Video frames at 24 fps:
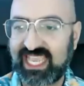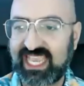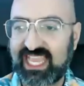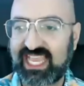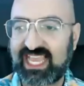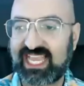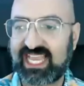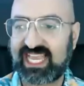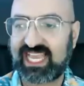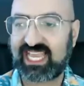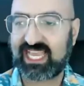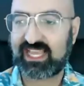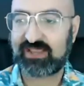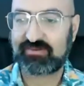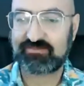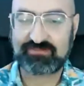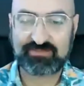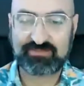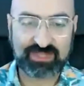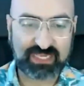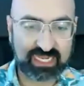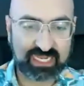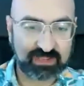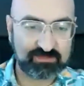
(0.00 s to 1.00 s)

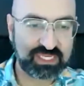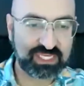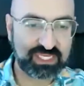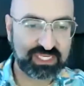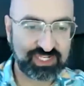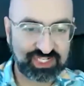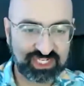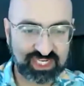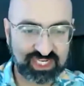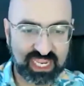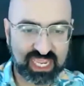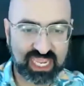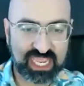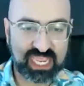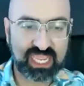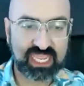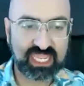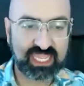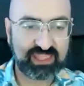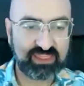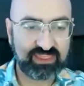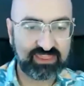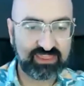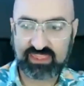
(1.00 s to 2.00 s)
Let me
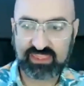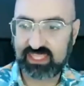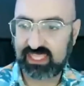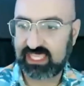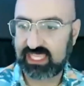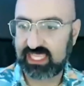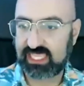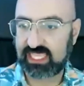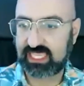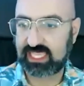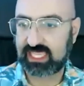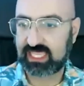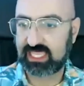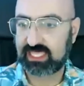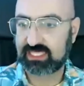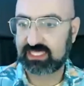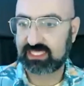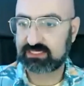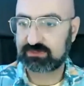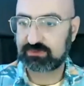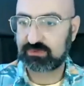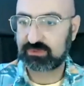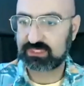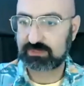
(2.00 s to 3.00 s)
share
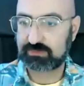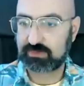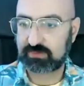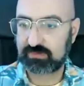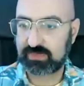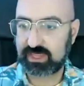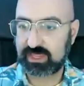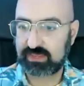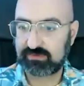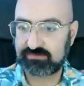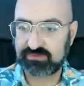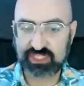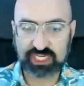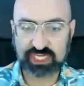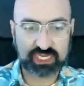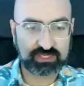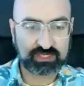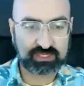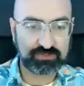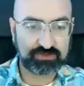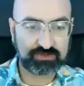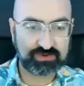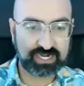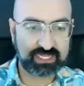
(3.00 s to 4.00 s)
someone may have shared it
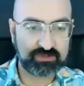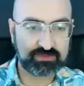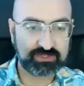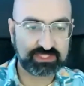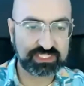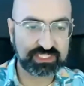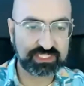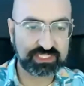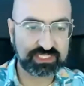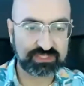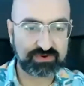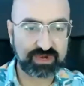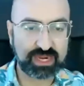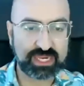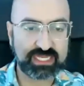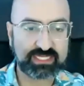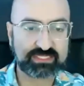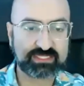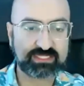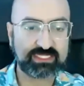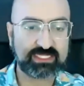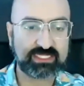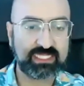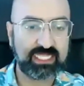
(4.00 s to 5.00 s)
already, which is great.
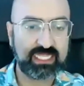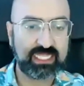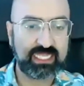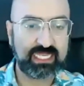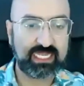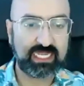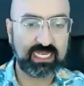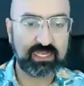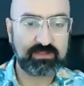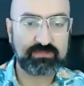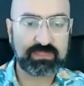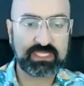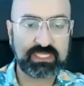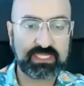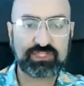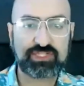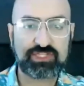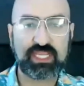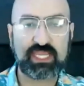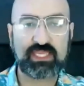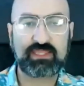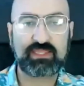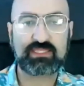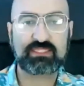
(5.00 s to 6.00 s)
Let me
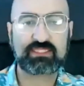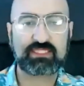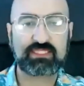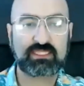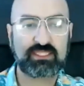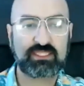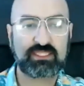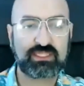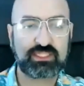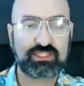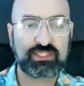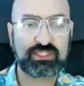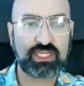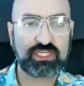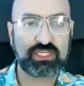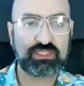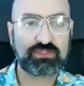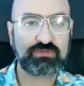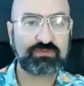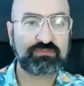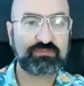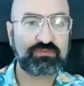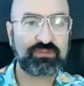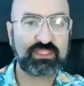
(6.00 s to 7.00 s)
share the schedule
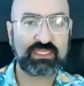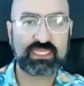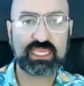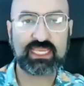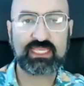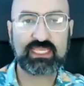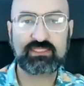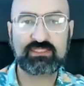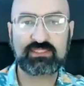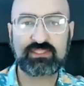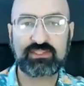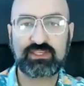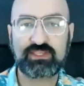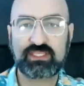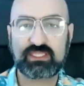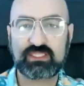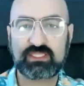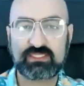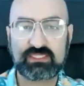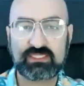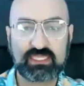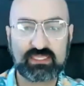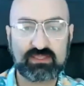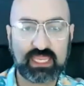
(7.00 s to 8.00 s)
for the day so you can
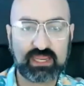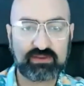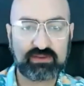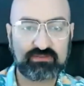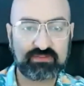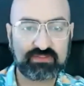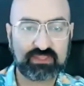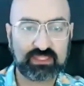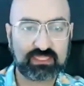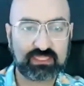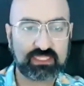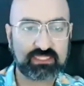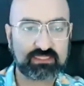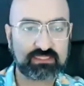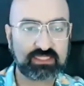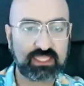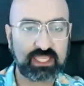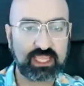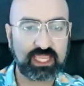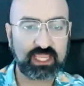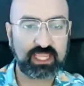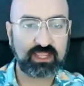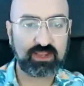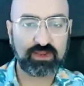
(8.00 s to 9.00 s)
see everything that's
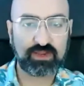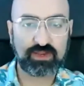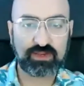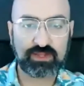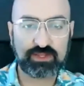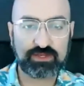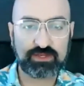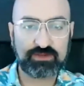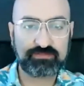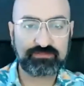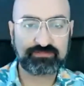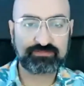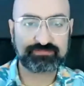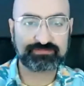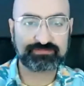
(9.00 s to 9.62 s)
going on.